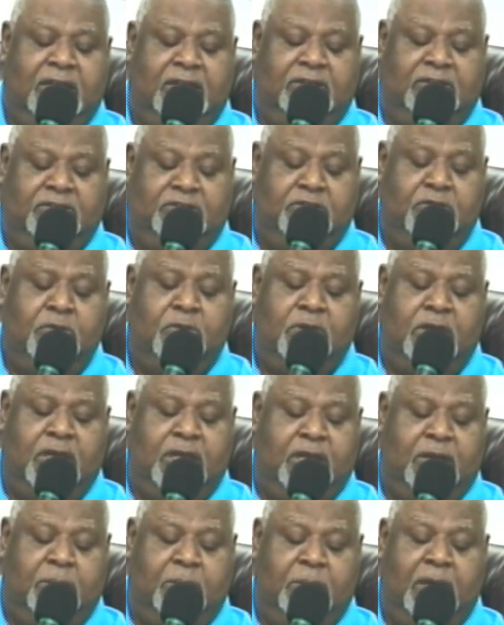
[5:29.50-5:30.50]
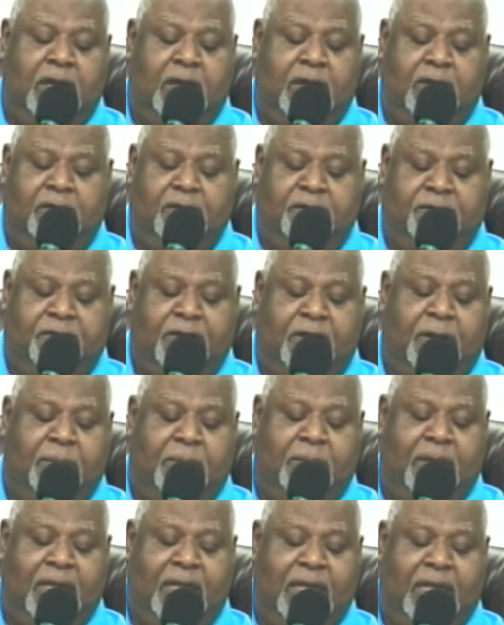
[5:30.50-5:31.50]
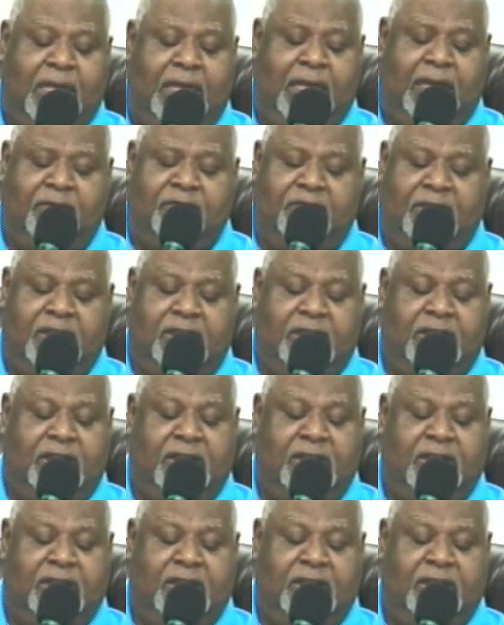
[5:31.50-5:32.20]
to him from heaven.